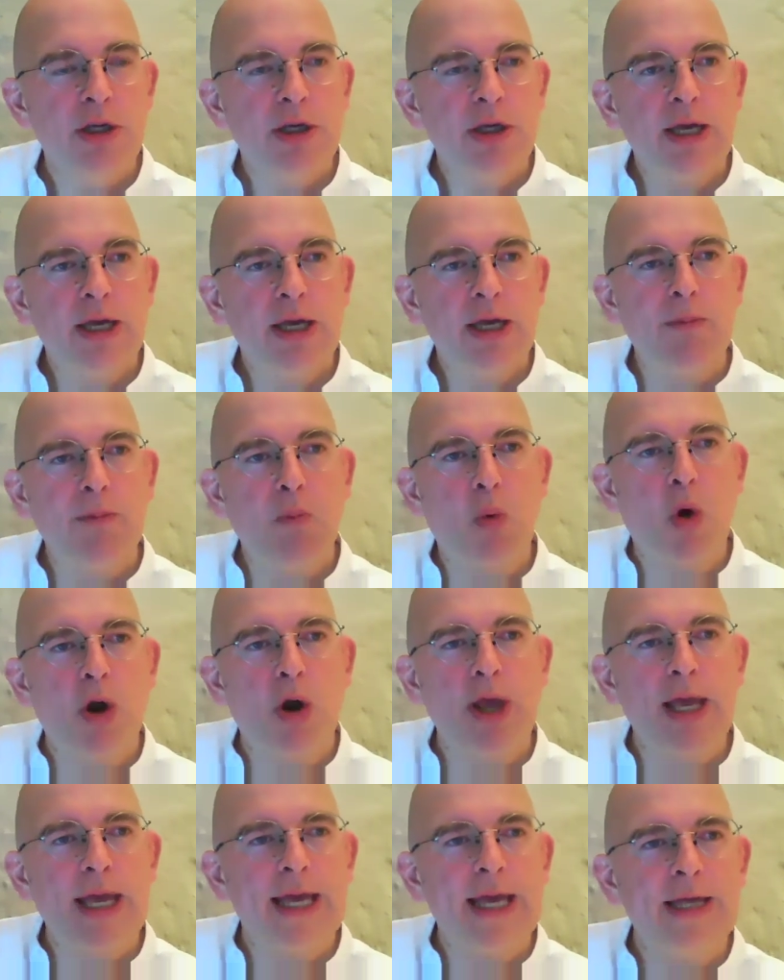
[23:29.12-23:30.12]
in what
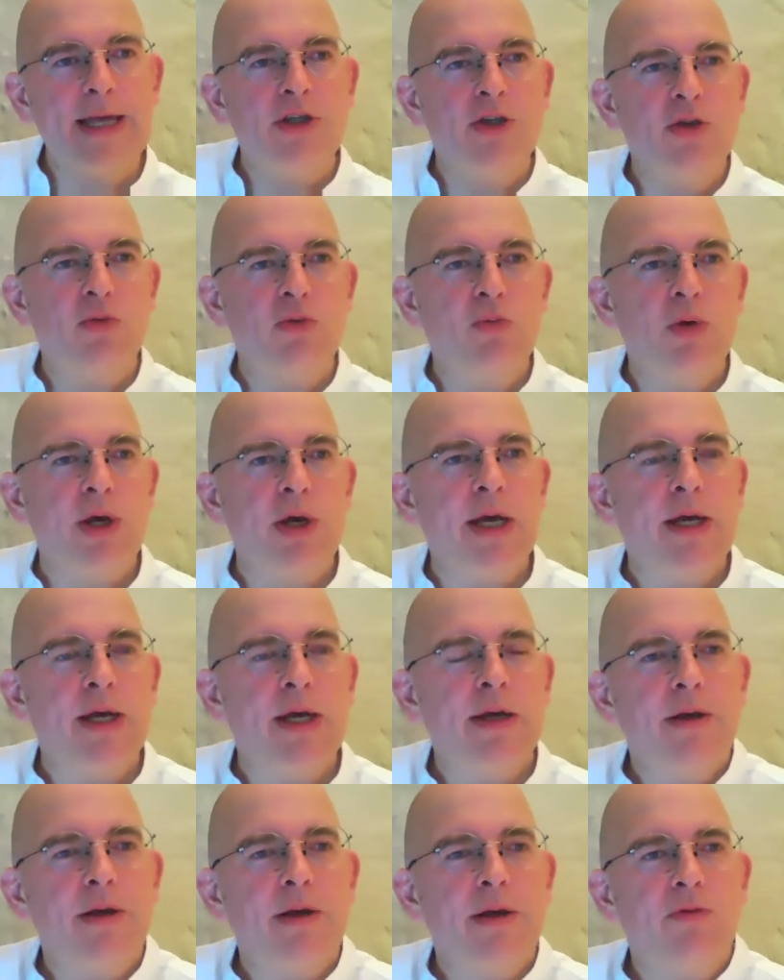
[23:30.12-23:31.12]
it is that we're
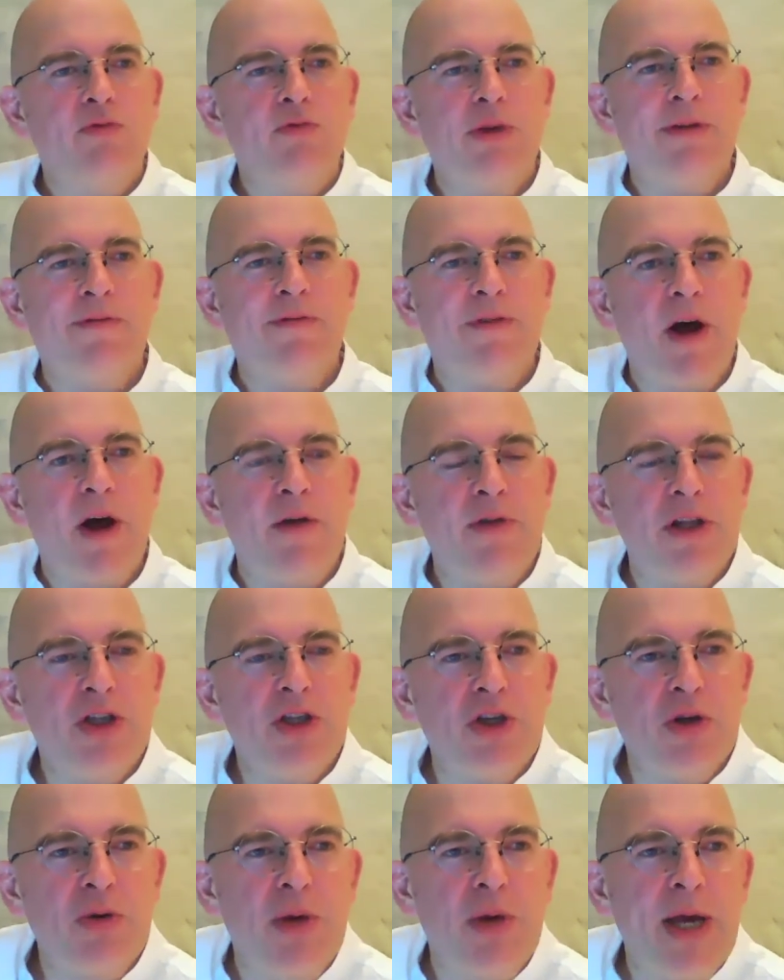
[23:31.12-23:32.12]
referring
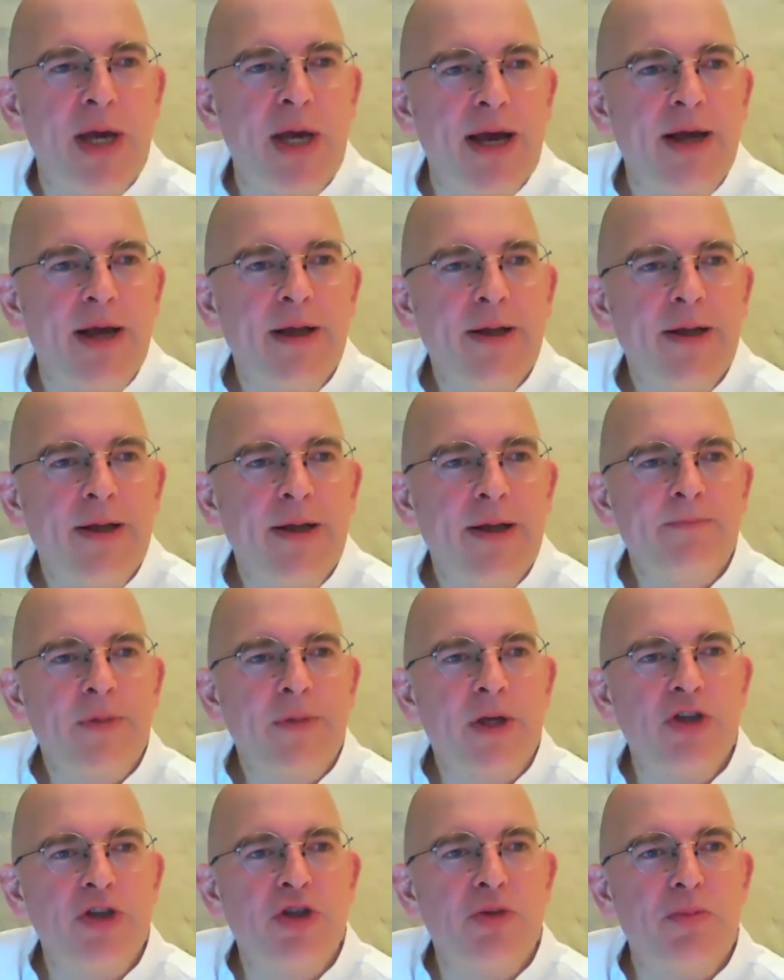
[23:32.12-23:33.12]
to here
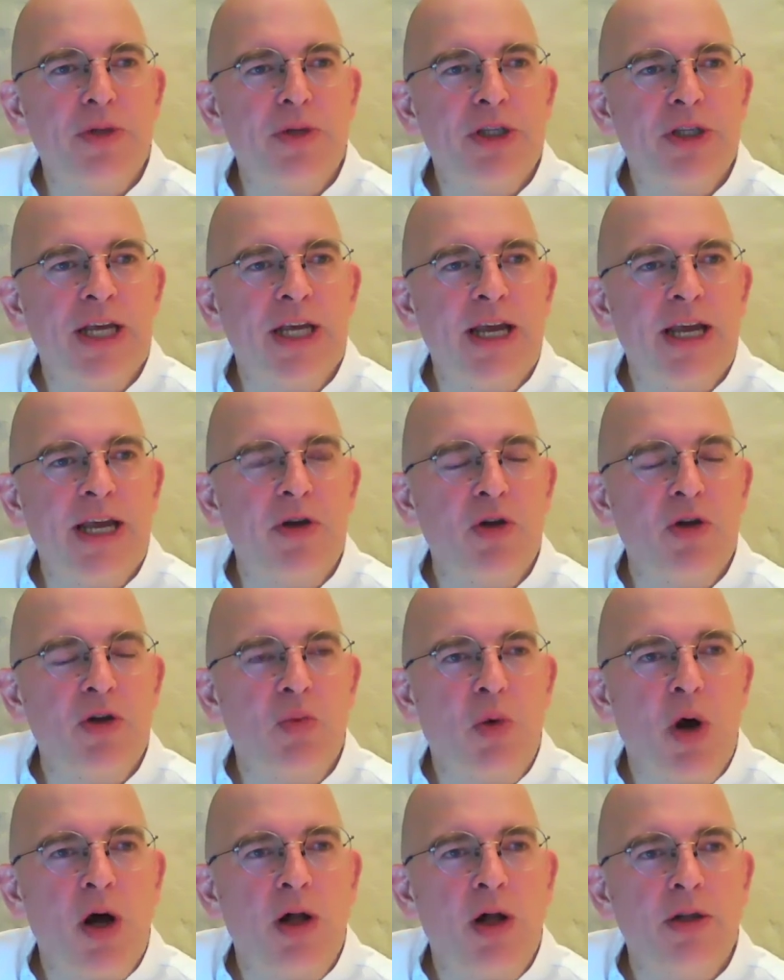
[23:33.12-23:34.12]
as the material
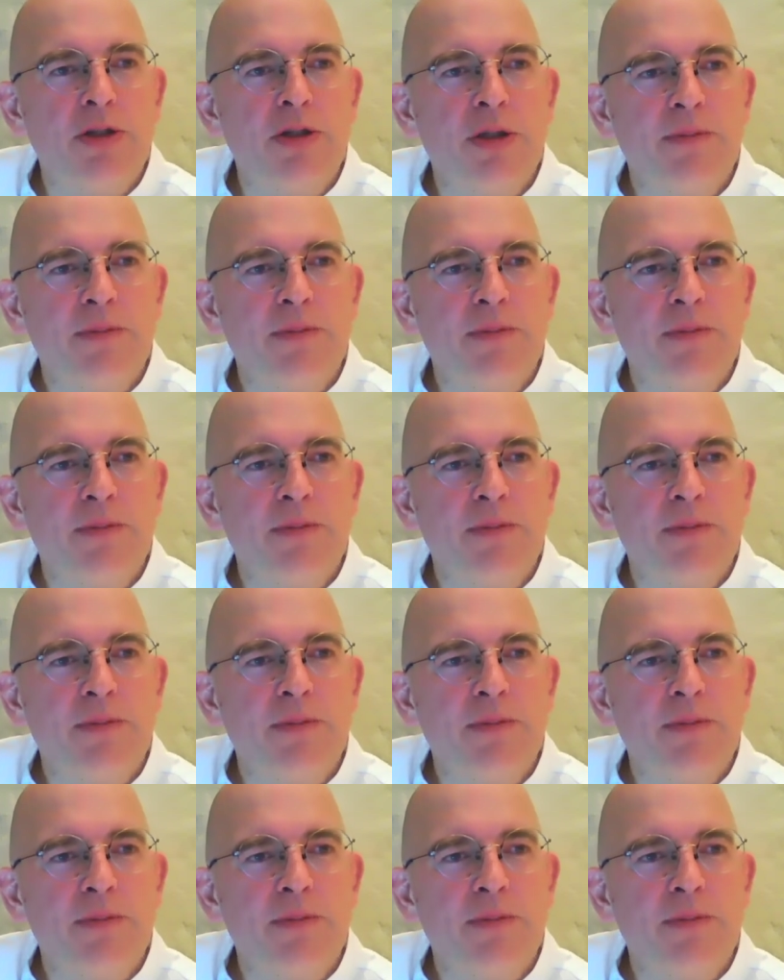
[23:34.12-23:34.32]
world.